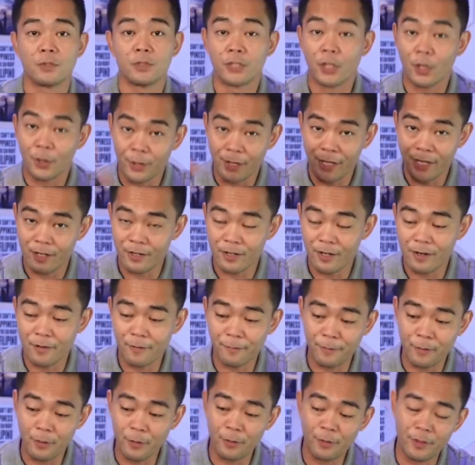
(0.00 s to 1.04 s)
So here are a
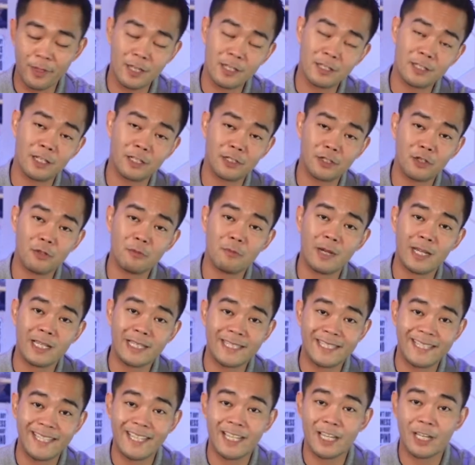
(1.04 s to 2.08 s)
few things that you might
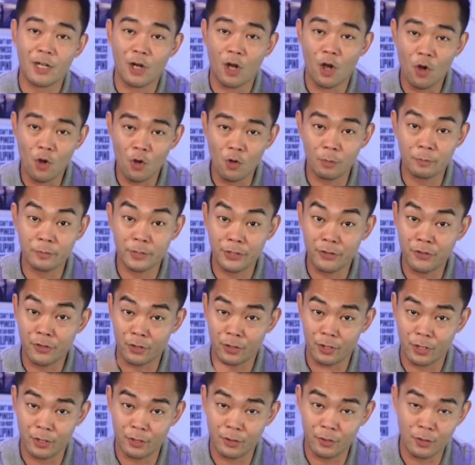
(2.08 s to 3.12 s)
see at home that you
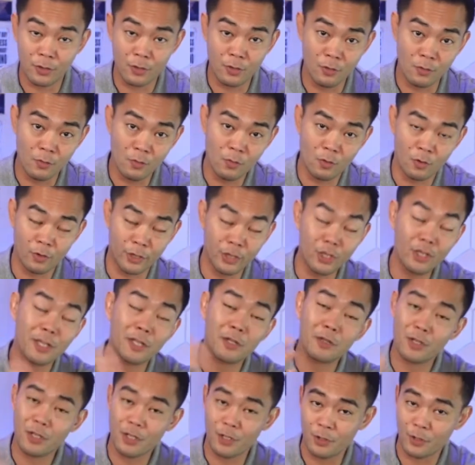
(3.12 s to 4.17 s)
can do or you
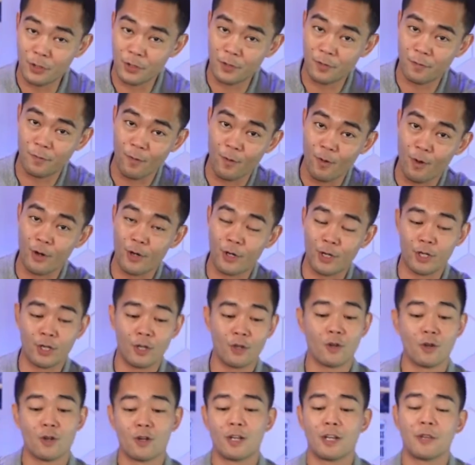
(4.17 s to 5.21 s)
can use for
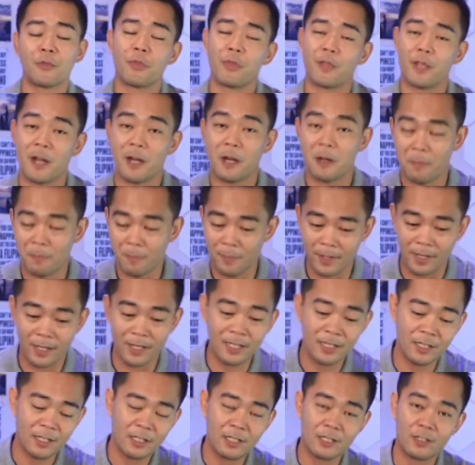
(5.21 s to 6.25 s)
your therapy.
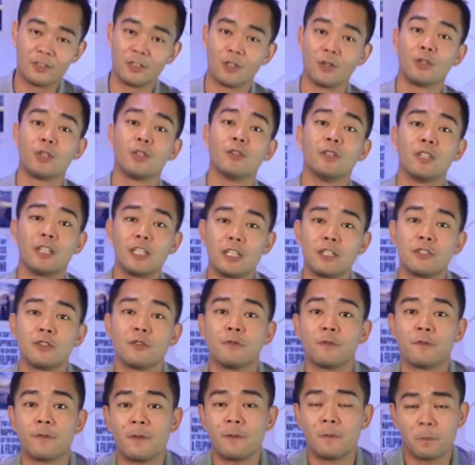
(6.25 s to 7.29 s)
So you need to
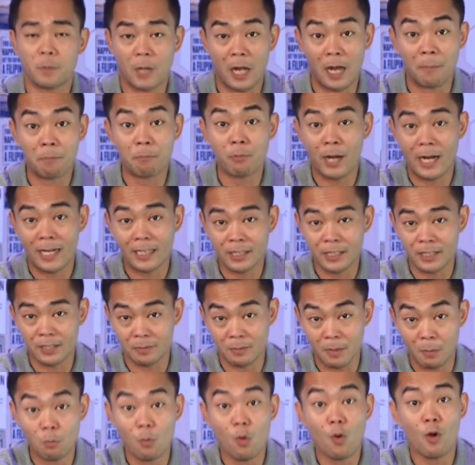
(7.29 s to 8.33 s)
practice
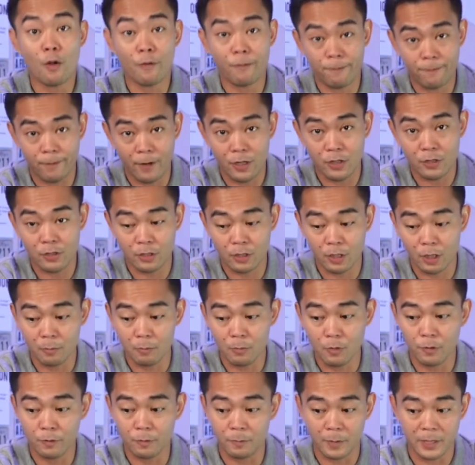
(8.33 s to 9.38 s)
more functional
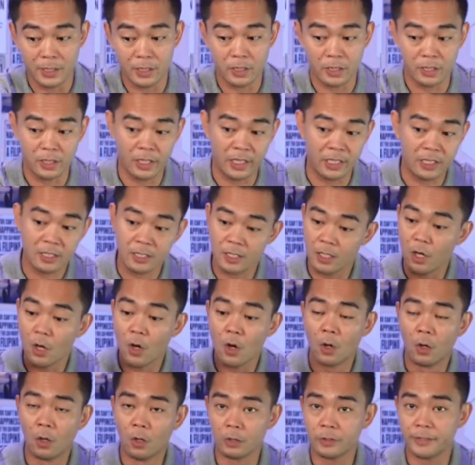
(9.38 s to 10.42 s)
movements, such as
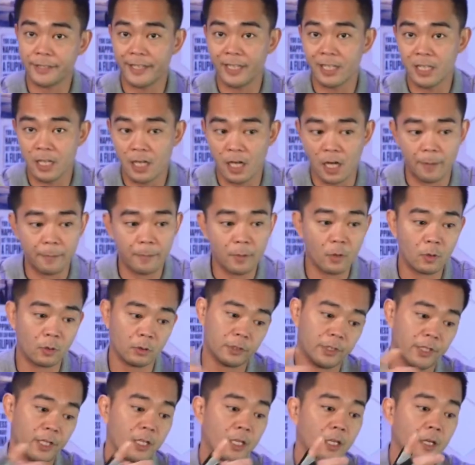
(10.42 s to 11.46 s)
holding a cup,
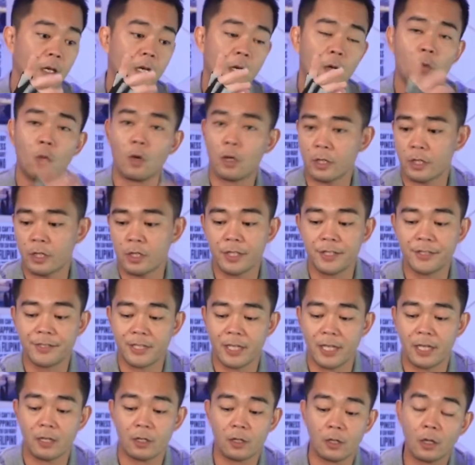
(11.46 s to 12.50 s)
holding a water
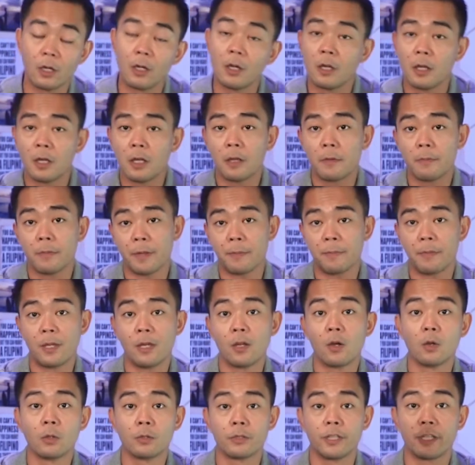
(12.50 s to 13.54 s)
container, maybe
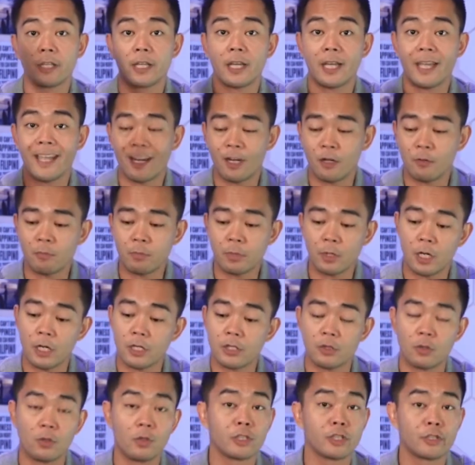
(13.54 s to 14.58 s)
holding a
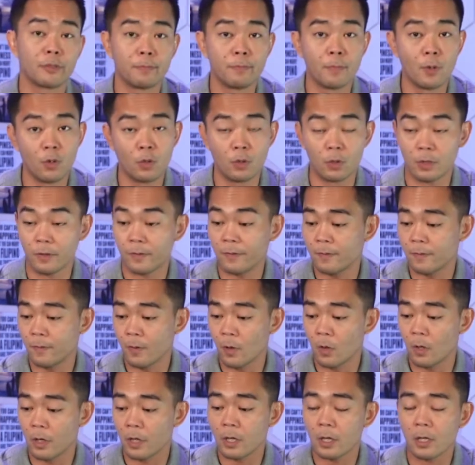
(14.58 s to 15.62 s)
hairbrush or a spoon, a
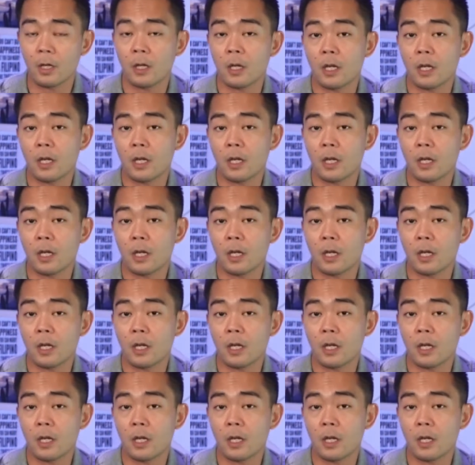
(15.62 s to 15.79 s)
fork,